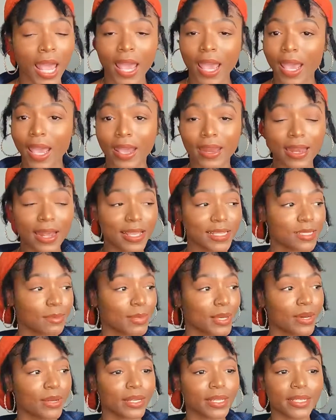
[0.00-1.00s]
and that's
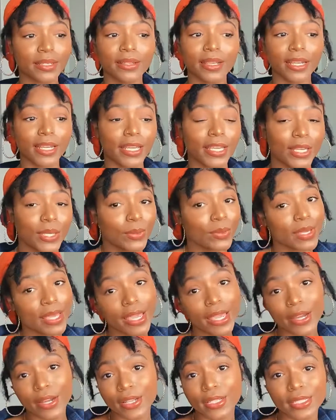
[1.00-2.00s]
about it. And a cute
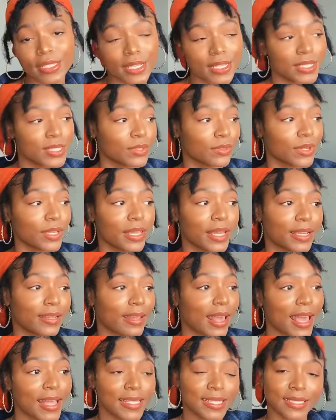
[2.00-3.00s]
hair accessory, like
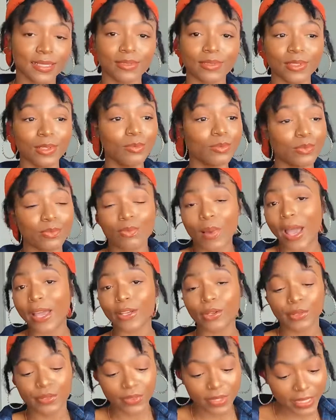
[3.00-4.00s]
that's, you probably
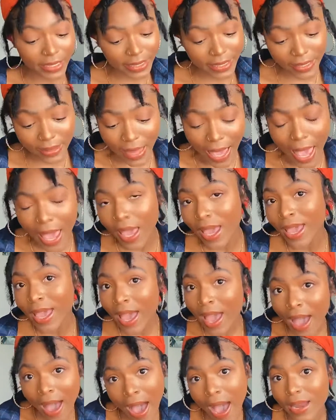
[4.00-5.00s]
don't really need that,
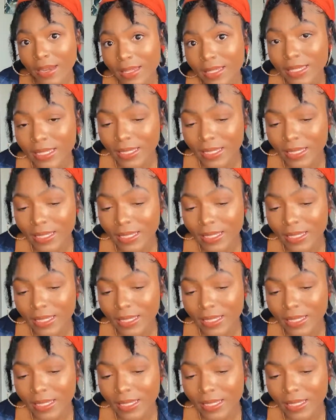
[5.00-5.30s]
honestly.